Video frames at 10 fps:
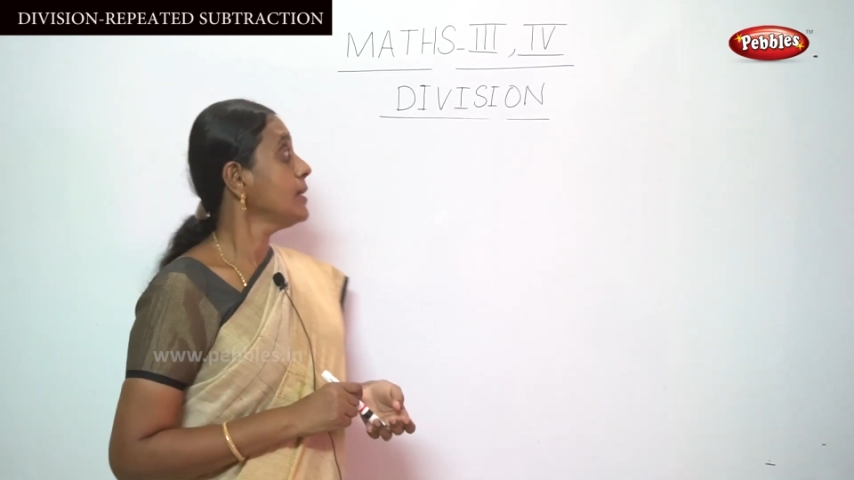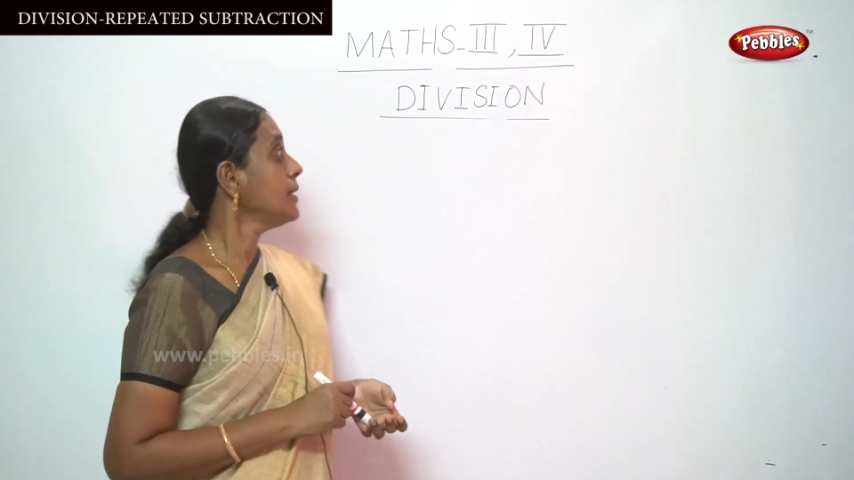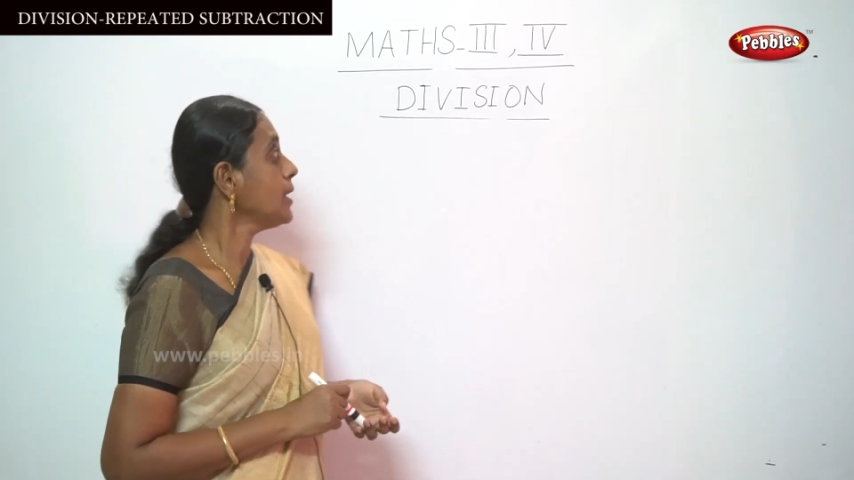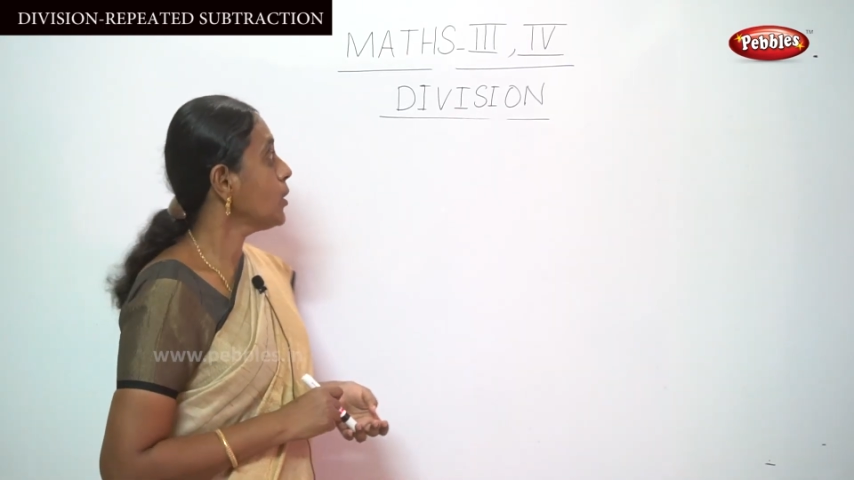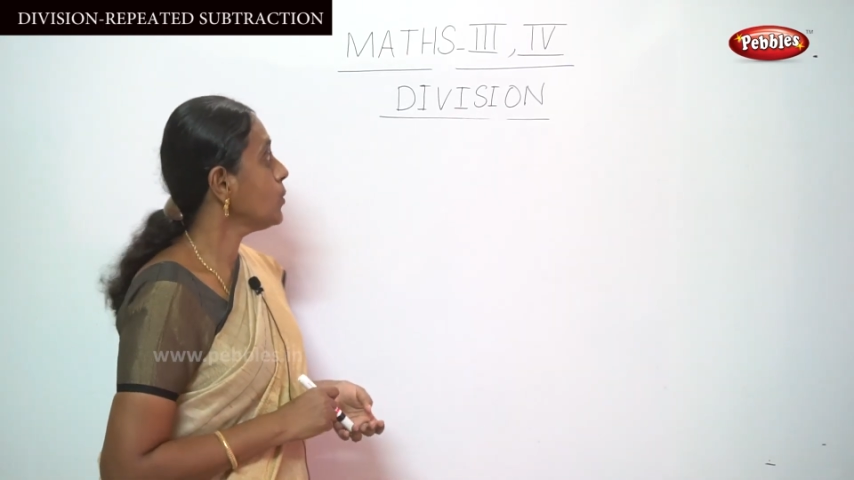
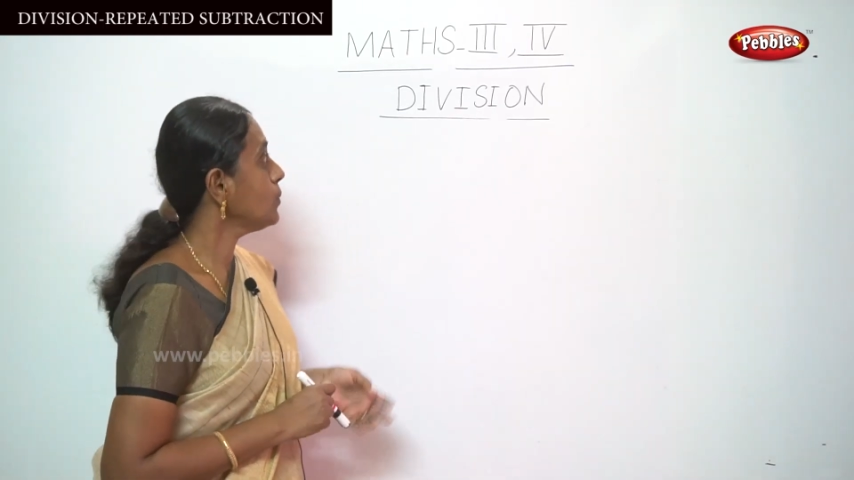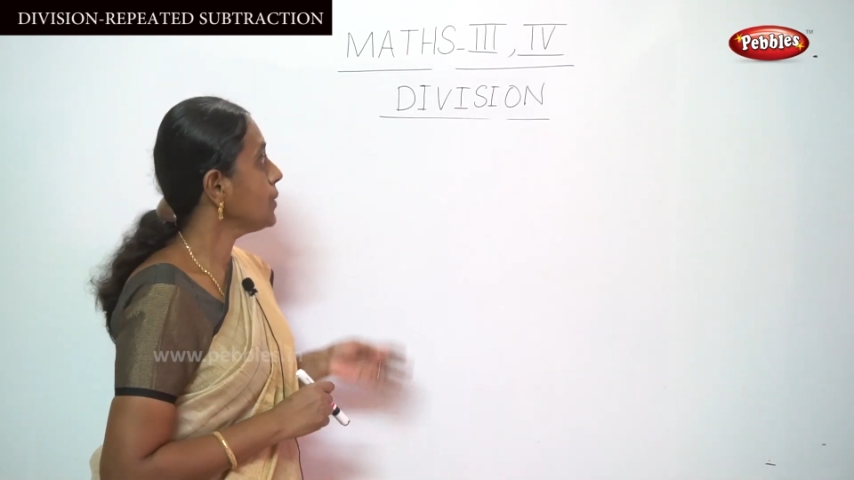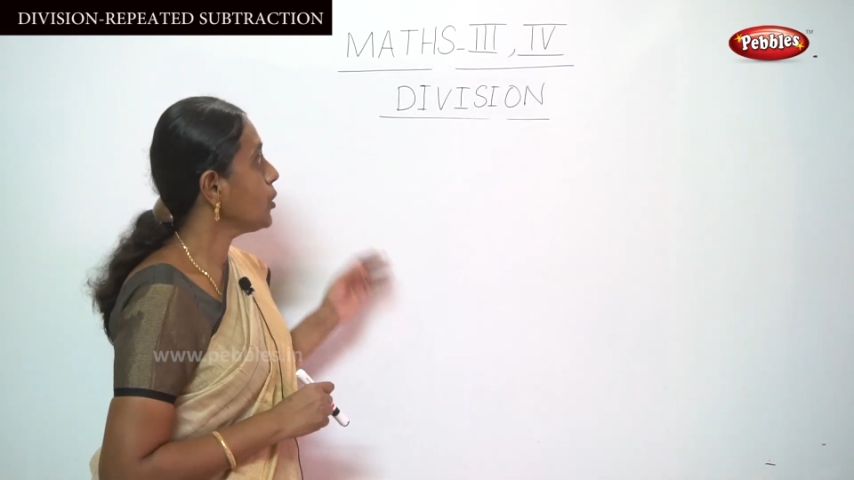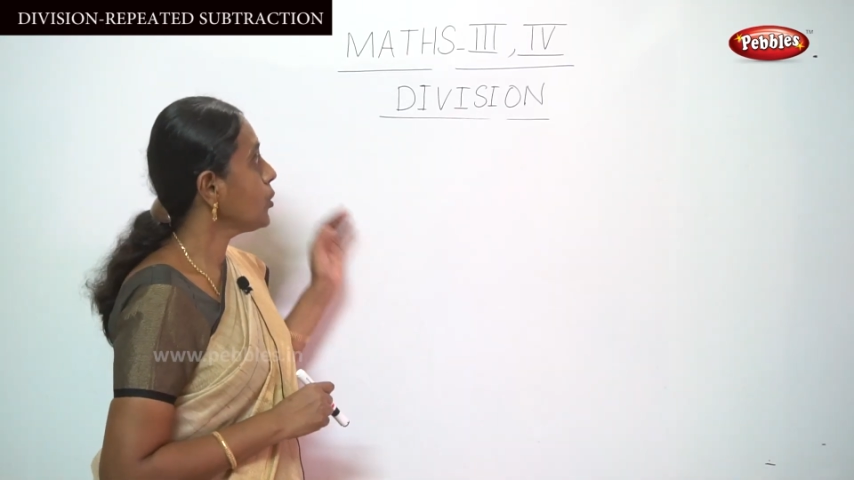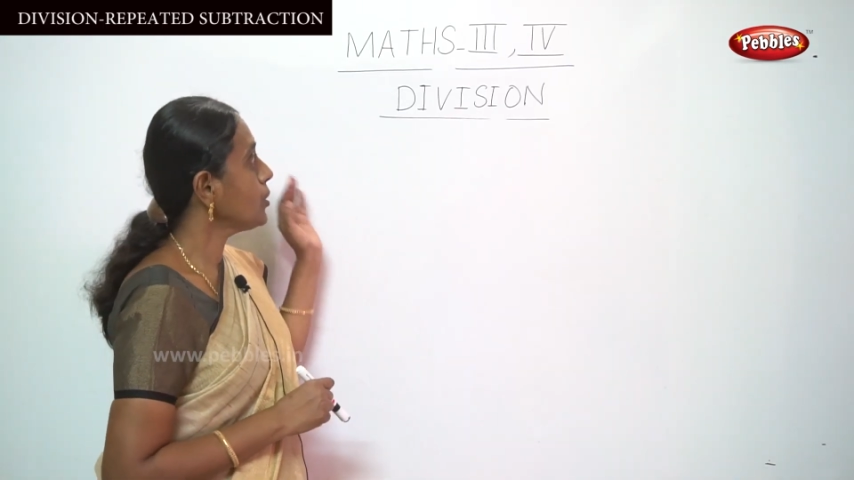now
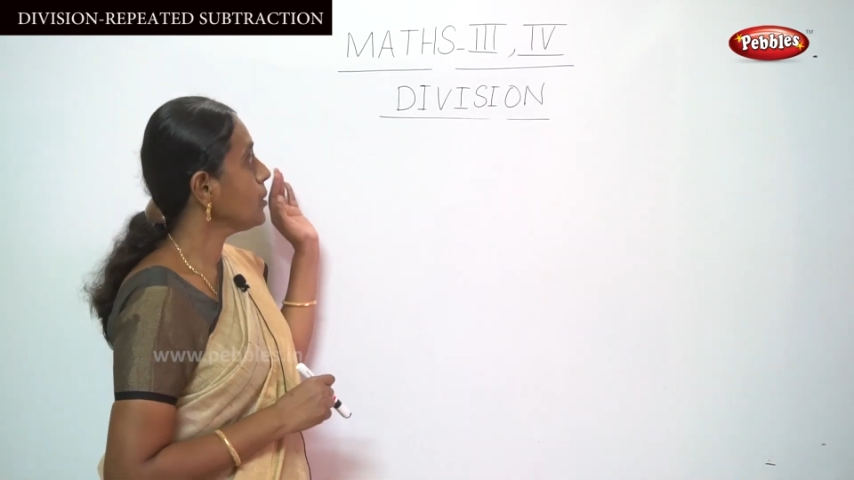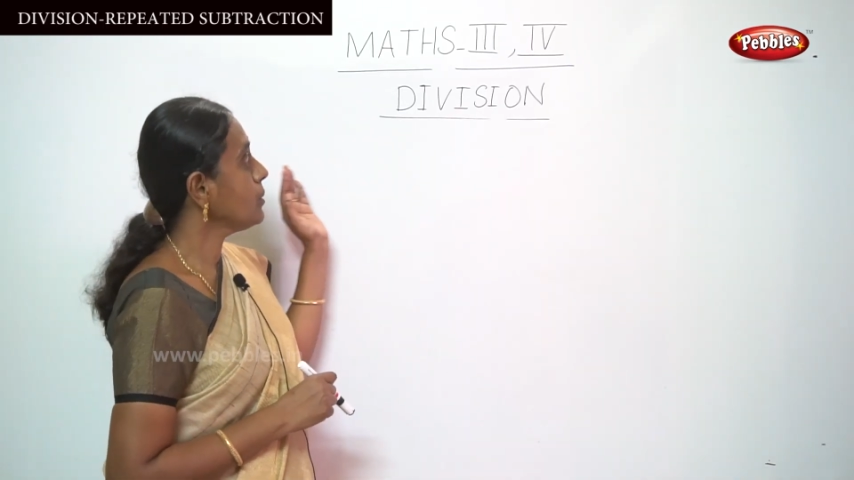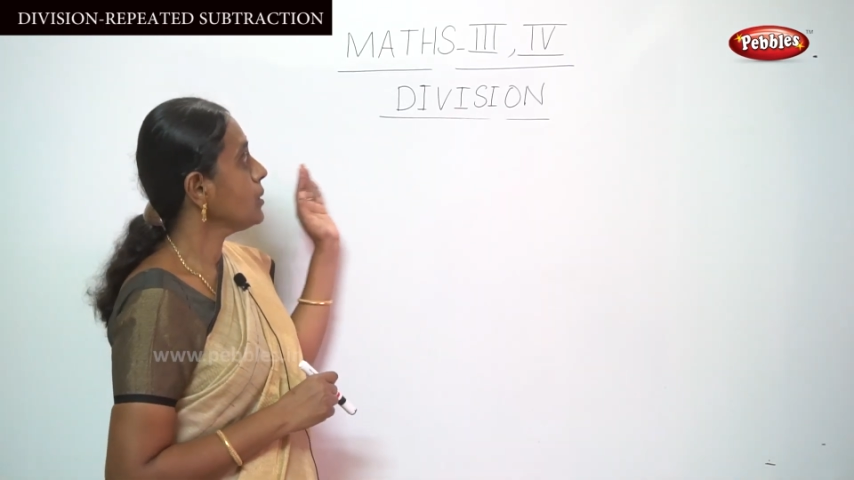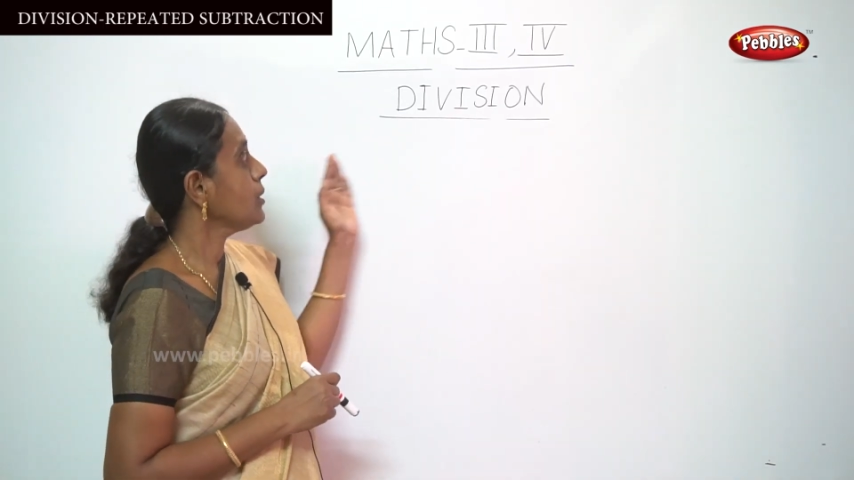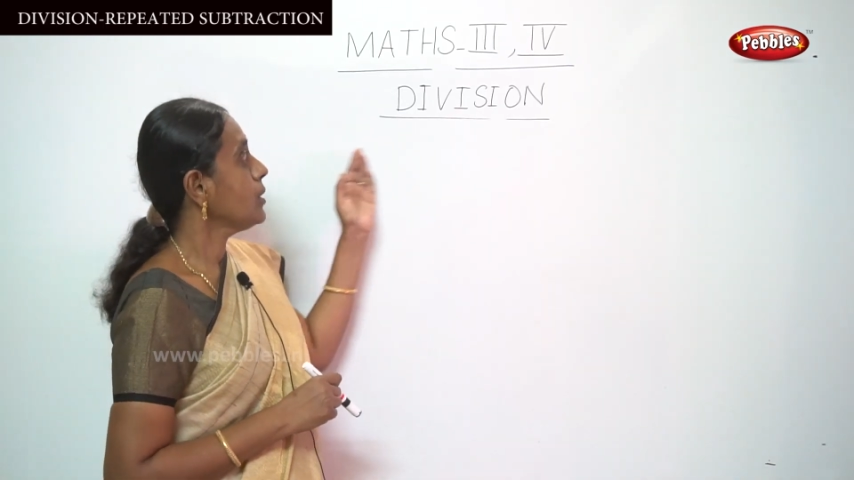we
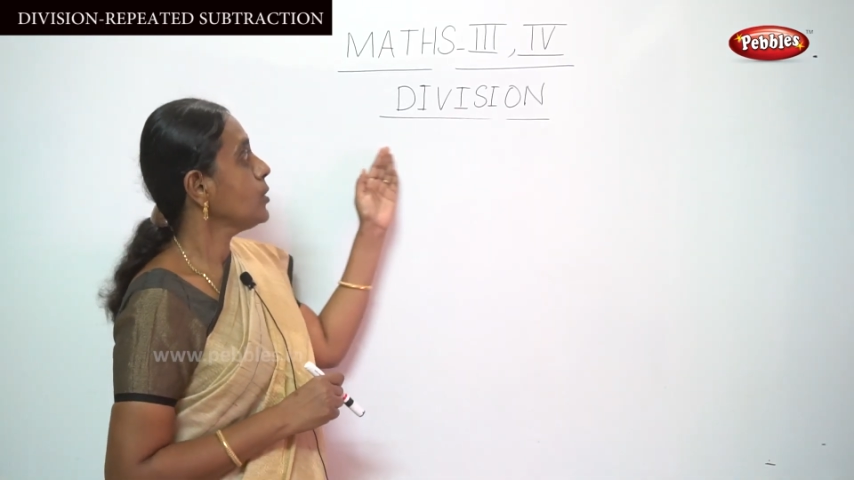are